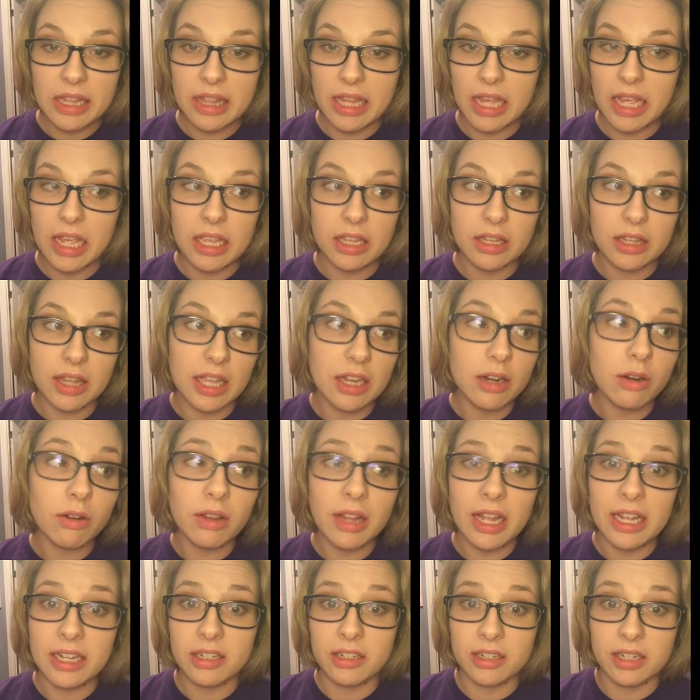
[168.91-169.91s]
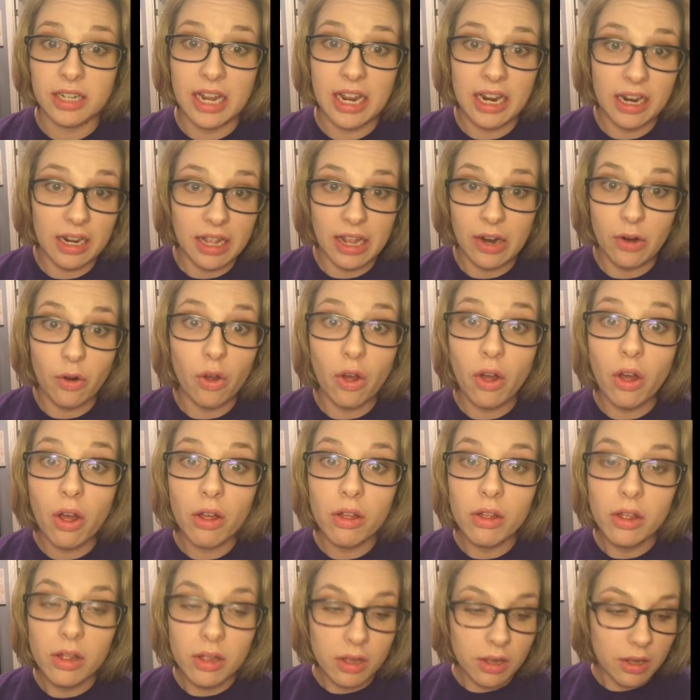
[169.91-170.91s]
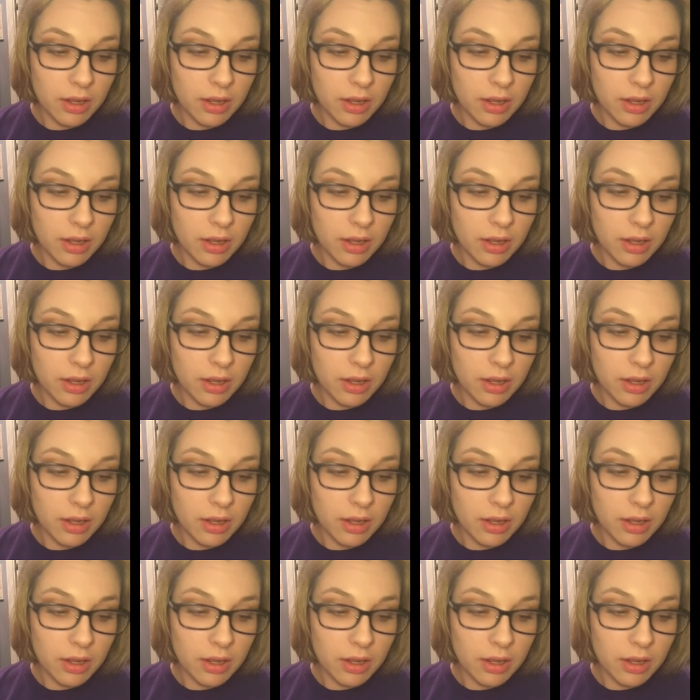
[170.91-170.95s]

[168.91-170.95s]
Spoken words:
They don't last at all.